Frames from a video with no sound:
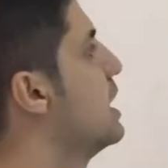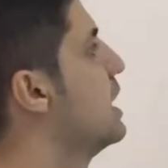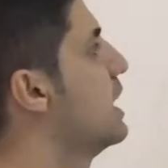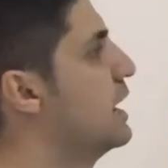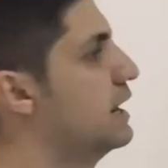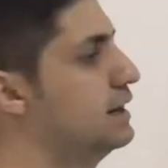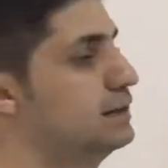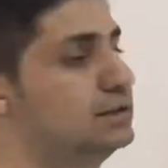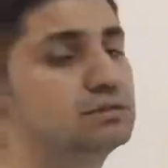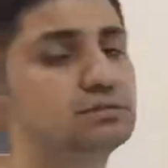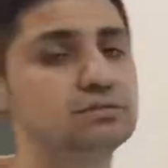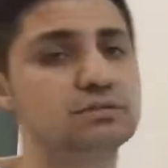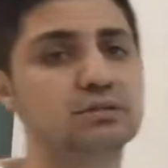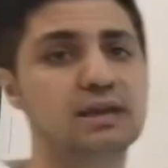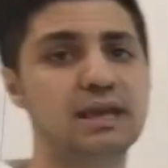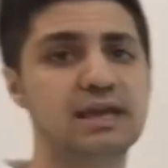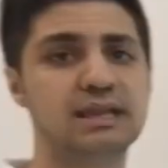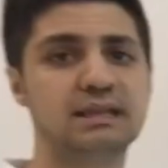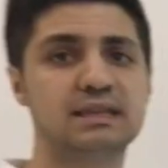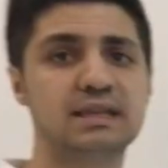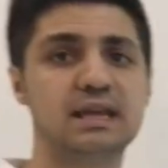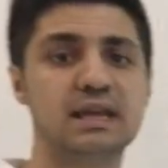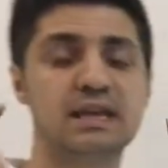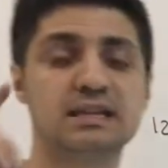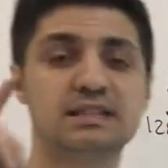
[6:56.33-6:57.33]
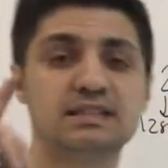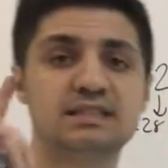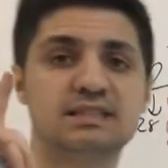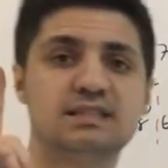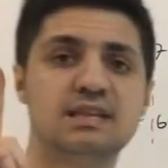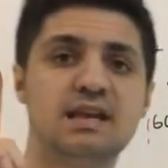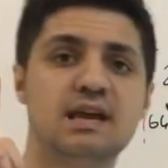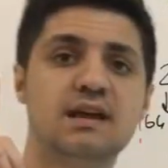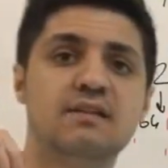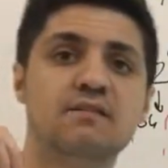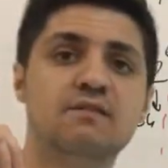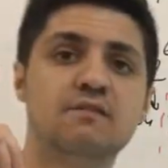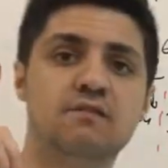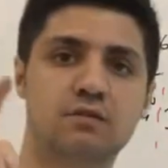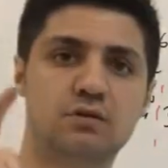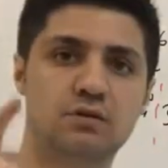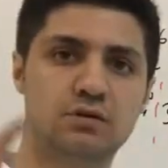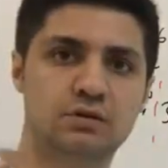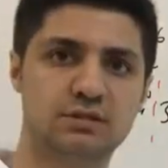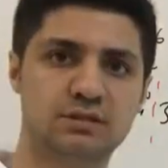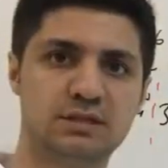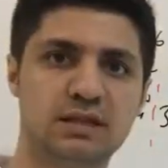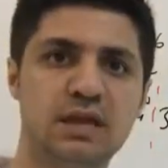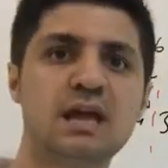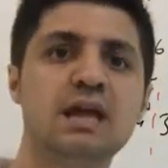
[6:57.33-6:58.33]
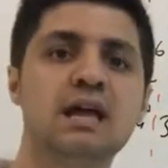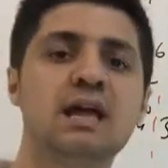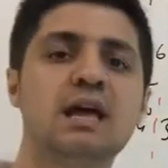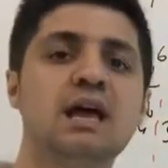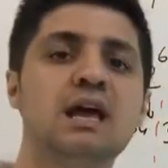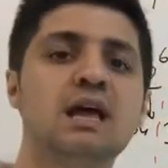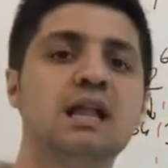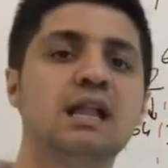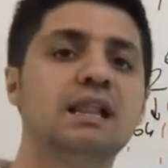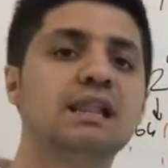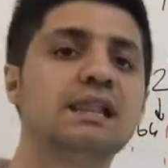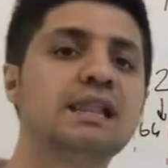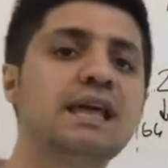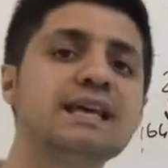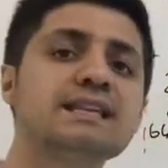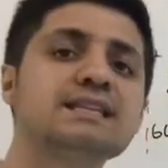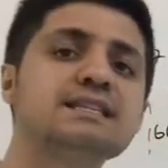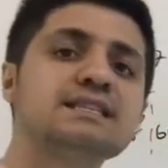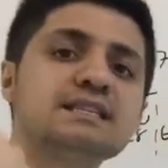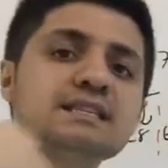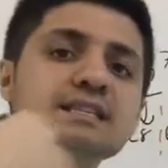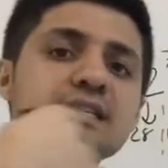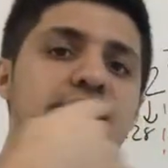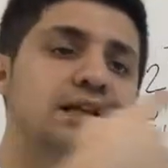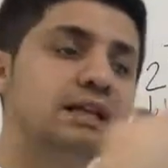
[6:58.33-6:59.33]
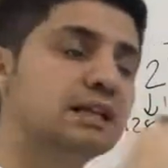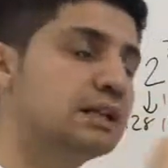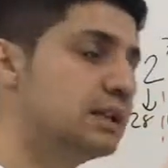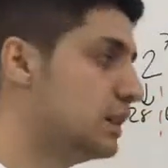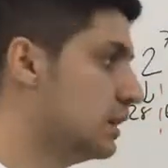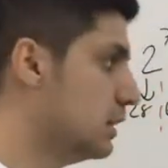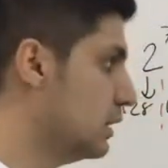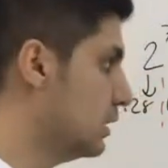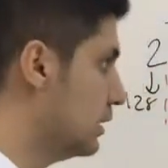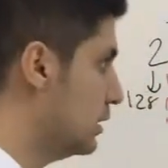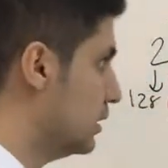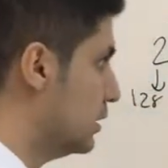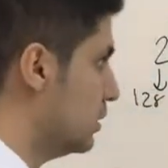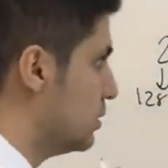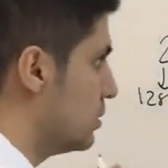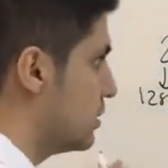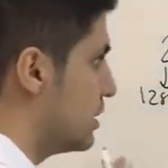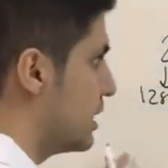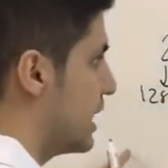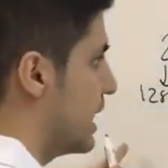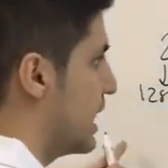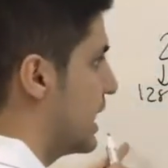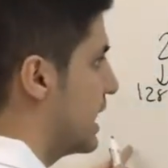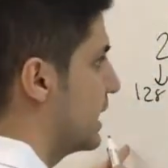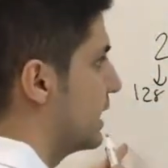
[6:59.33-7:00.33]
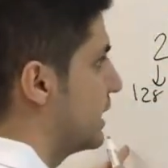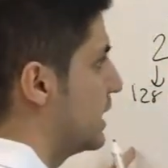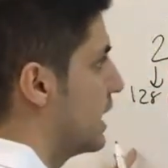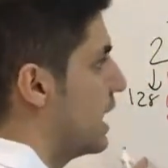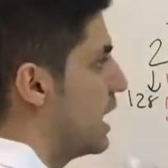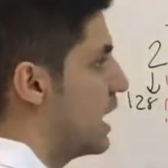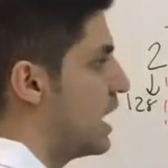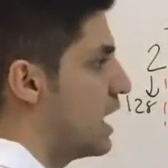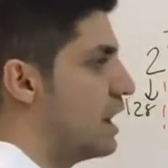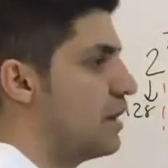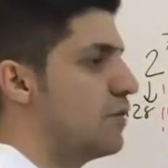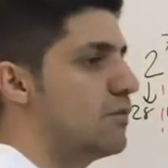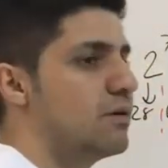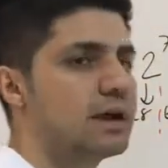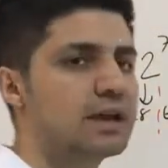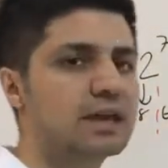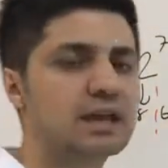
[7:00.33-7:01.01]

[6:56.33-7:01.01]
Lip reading: I need to get 10 first. Let's look at how I